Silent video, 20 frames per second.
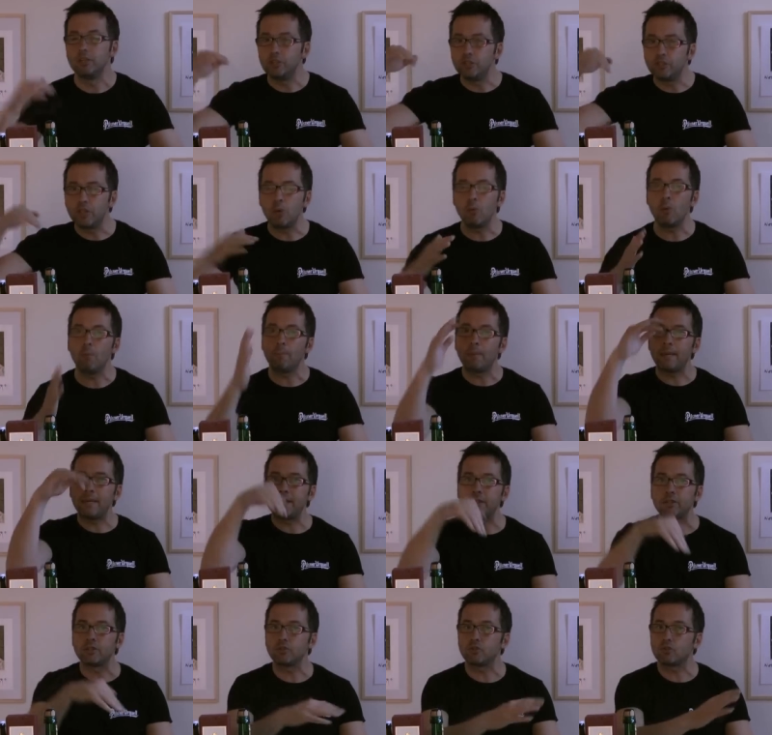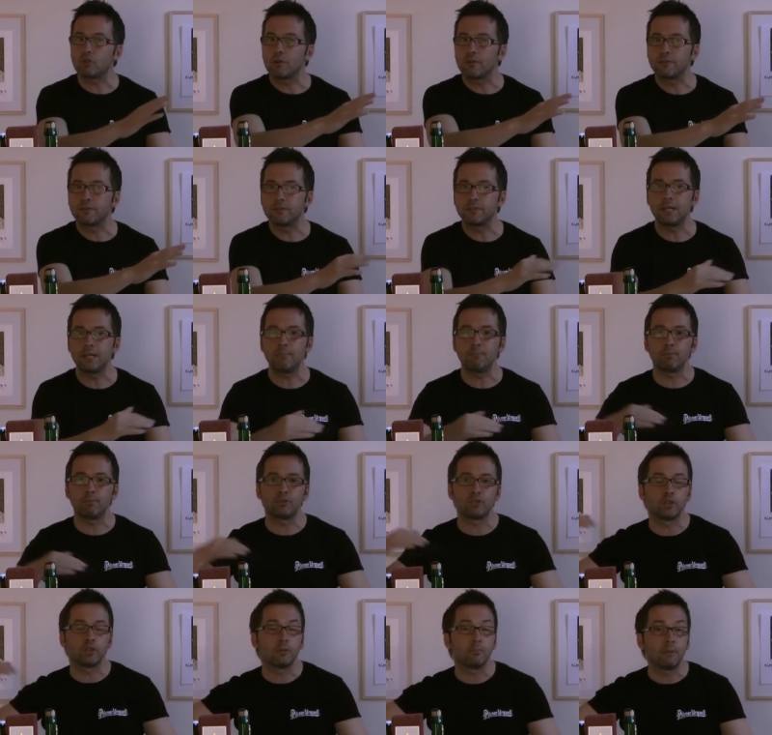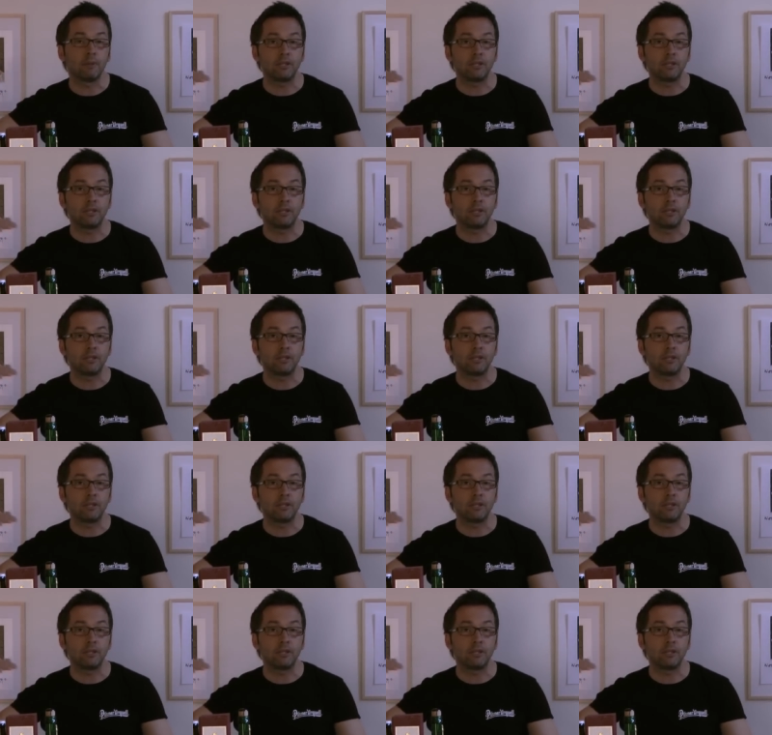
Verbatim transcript: You don't want peaks and troughs of temperature.